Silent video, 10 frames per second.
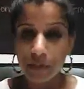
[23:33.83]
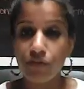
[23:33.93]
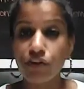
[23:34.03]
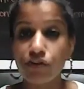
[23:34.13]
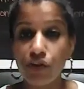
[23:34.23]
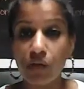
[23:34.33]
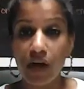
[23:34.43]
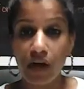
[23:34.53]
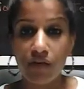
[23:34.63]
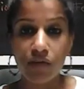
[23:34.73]
if you don't
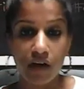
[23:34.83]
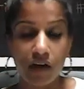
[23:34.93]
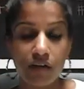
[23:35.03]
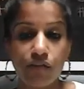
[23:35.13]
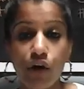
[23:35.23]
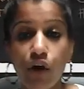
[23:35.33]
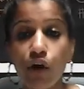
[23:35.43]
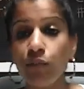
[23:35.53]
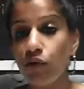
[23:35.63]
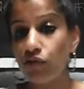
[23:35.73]
have the colors at
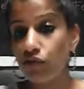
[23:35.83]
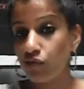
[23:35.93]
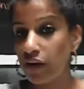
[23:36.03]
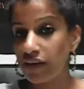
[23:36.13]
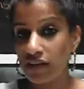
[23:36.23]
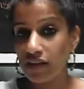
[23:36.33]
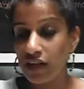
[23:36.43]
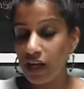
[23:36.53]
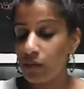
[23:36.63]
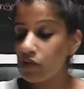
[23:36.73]
home, you're just writing the
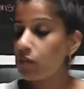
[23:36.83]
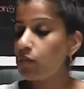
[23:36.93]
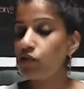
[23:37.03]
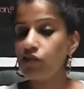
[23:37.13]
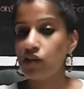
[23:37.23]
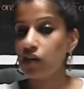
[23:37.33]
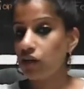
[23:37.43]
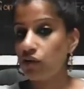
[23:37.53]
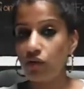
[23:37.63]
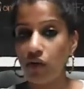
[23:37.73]
name of the emotion
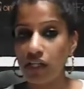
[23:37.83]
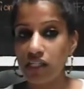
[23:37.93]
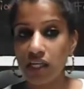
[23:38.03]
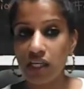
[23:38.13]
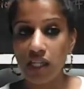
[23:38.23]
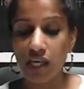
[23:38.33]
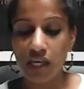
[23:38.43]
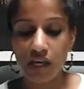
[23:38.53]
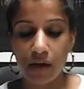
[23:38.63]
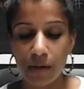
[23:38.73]
and you're writing the